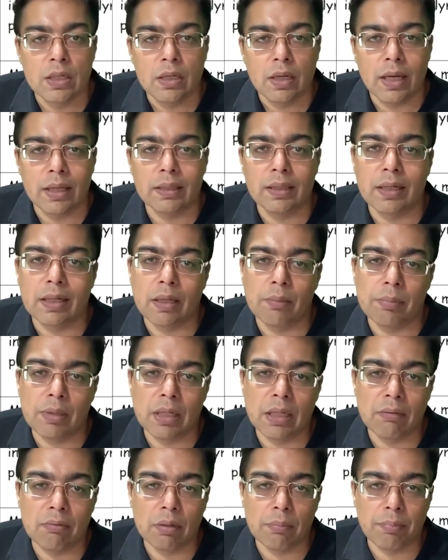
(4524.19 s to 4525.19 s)
and there can be a
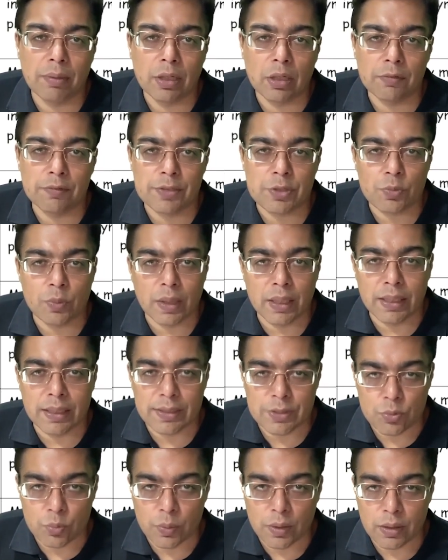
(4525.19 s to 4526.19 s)
development of a swelling
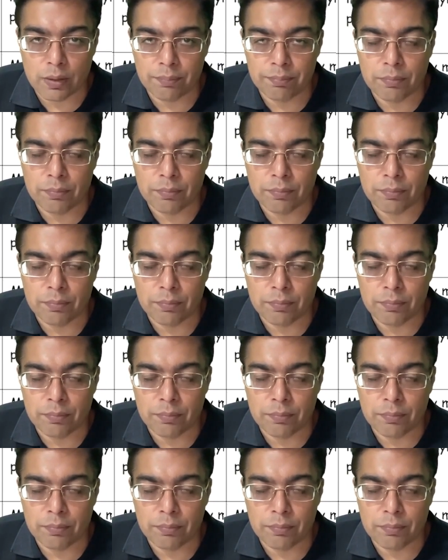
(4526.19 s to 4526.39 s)
as well.